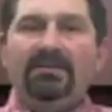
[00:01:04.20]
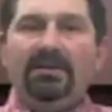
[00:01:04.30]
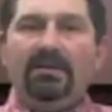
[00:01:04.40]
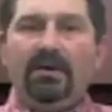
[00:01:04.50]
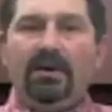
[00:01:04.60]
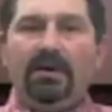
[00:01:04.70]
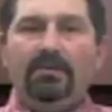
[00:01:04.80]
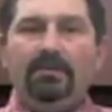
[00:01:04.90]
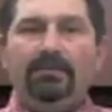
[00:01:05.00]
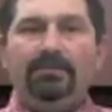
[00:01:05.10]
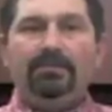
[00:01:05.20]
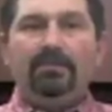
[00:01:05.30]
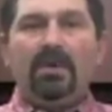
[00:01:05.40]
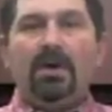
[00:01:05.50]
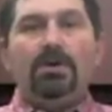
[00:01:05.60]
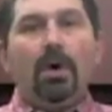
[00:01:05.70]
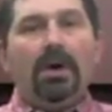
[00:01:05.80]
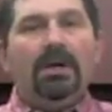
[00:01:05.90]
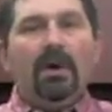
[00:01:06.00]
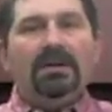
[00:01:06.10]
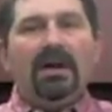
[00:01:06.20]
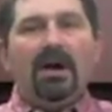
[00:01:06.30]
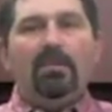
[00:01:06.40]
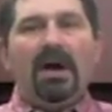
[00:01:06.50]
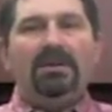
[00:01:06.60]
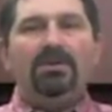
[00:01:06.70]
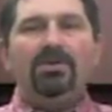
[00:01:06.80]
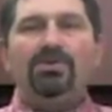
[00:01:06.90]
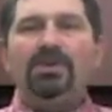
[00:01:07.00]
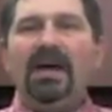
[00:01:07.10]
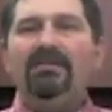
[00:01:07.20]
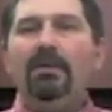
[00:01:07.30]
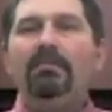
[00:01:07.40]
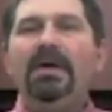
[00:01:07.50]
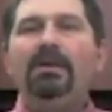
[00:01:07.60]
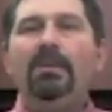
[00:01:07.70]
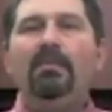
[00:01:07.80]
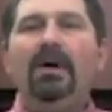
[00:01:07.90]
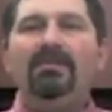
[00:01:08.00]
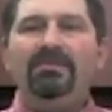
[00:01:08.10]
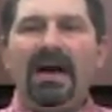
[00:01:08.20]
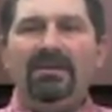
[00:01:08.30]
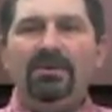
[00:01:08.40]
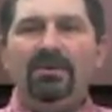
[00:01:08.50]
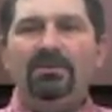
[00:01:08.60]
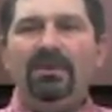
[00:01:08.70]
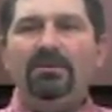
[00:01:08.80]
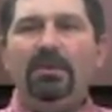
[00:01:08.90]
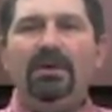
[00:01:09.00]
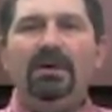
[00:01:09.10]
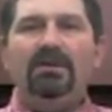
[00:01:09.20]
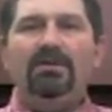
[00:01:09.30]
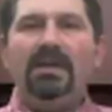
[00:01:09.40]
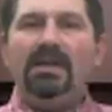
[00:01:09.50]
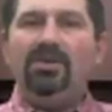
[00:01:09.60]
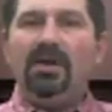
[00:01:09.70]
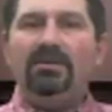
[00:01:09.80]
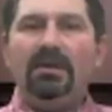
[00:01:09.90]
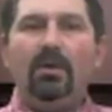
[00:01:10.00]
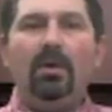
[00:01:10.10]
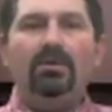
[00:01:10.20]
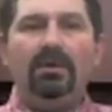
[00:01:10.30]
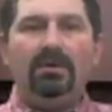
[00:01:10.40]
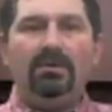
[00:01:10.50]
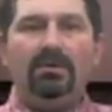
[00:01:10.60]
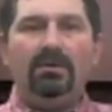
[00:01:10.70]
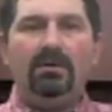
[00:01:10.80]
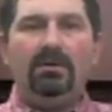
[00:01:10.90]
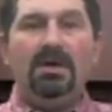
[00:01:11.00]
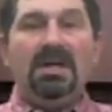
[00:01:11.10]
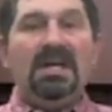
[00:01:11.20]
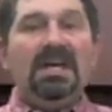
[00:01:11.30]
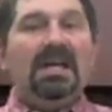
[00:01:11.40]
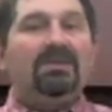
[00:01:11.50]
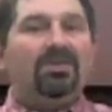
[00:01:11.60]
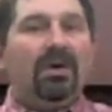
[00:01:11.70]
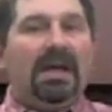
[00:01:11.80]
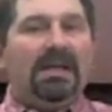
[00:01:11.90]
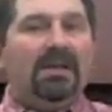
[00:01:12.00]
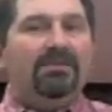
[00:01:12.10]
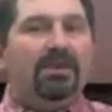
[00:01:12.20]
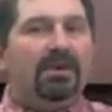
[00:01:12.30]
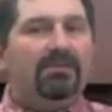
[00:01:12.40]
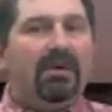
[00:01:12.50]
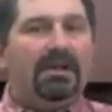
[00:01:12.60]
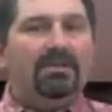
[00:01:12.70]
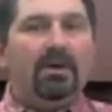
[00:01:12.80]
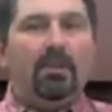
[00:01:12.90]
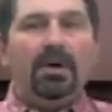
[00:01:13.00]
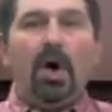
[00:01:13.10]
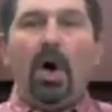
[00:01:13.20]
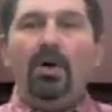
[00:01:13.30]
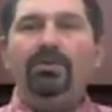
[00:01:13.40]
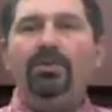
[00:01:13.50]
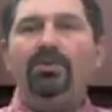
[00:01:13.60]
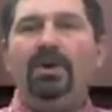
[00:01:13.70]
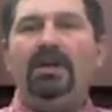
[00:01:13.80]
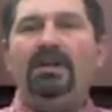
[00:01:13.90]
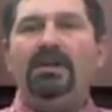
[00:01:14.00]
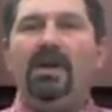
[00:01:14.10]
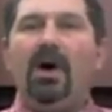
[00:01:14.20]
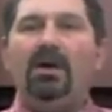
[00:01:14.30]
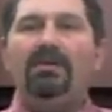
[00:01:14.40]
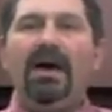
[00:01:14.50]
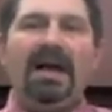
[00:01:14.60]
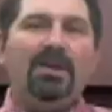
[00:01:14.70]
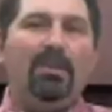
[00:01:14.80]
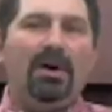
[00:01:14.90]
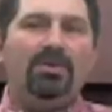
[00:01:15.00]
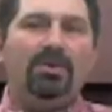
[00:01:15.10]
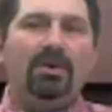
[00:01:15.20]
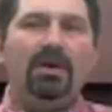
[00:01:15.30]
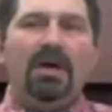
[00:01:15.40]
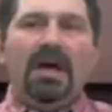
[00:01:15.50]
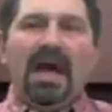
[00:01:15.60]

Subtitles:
necessary. Your equine chiropractor should have a minimum of 5 years experience in adjusting horses. It's great if you can find someone also trained in the art of acupuncture,